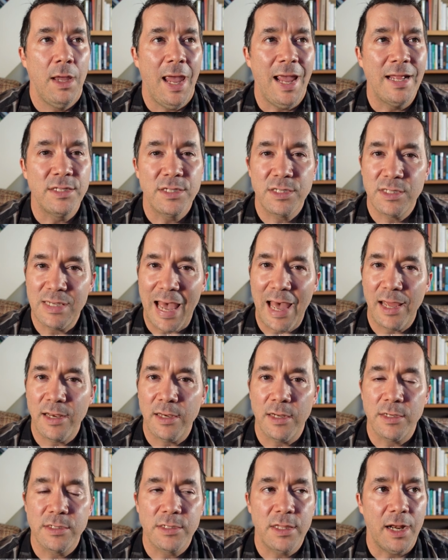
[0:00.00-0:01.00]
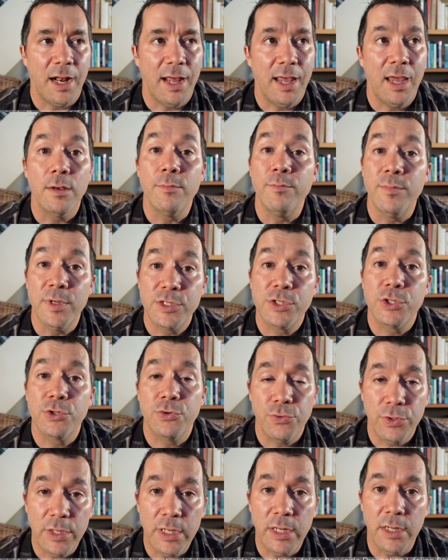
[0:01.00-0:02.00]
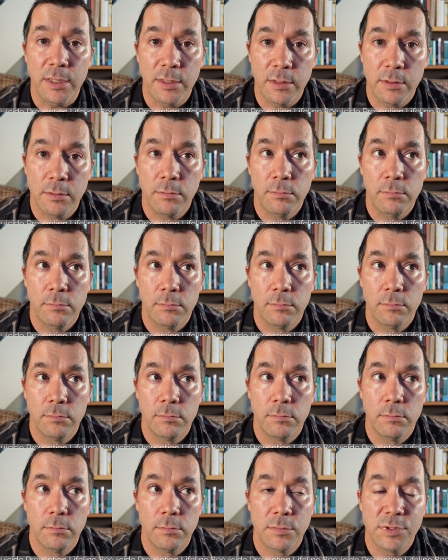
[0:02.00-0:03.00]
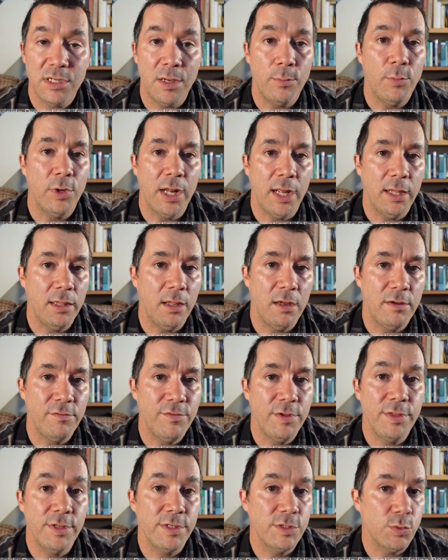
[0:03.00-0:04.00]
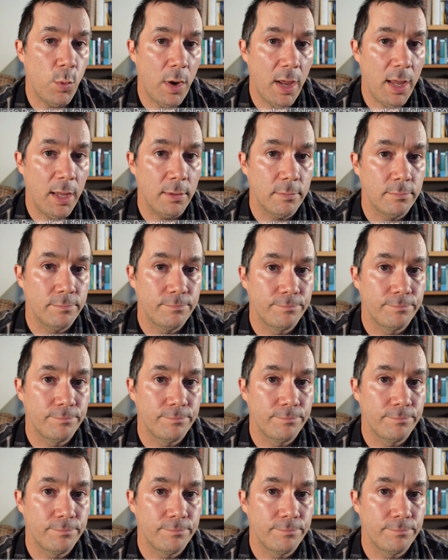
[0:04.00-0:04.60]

and sadness that I had mistreated someone I love in this way.